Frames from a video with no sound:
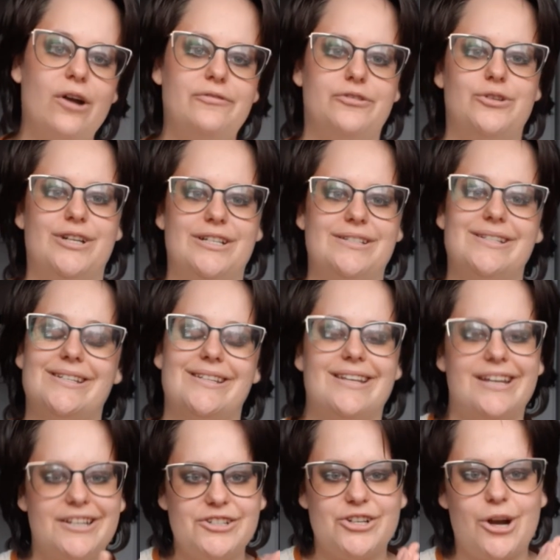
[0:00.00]
if you didn't see the
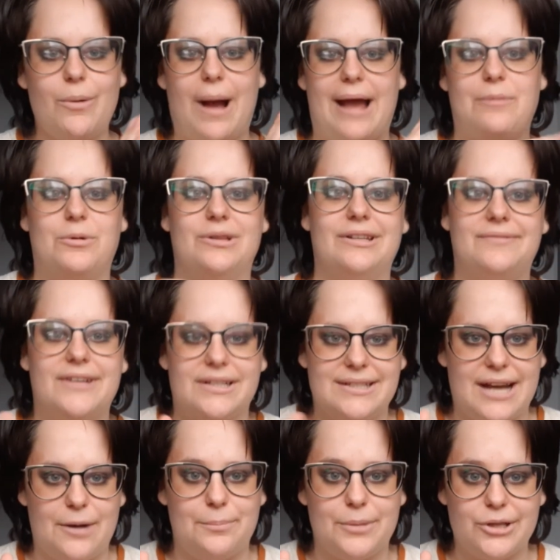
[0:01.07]
intro, I will leave it
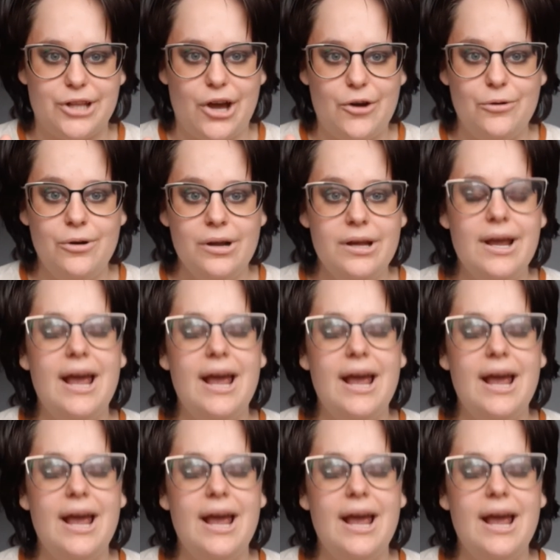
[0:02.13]
down below,